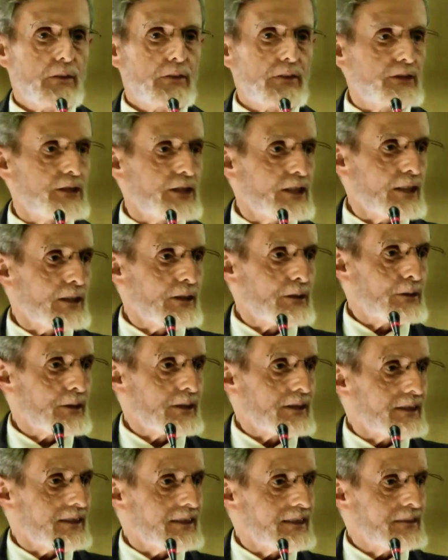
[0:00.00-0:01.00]
have
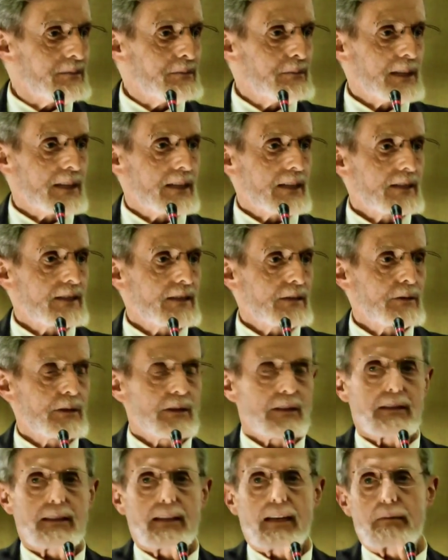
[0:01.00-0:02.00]
children because they
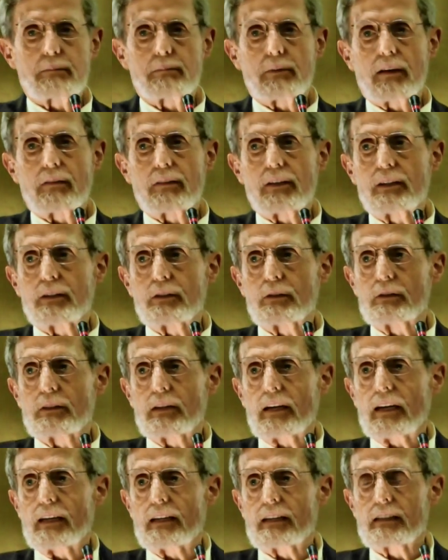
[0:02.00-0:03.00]
would get married too
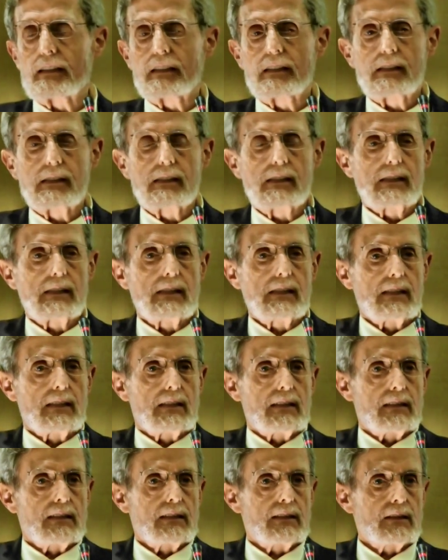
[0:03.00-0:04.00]
late.
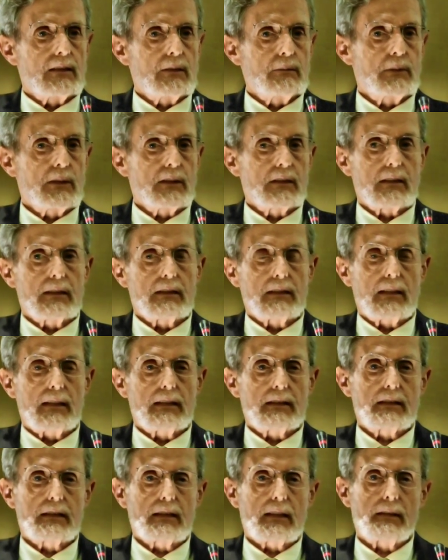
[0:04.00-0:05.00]
You know, but it, it's,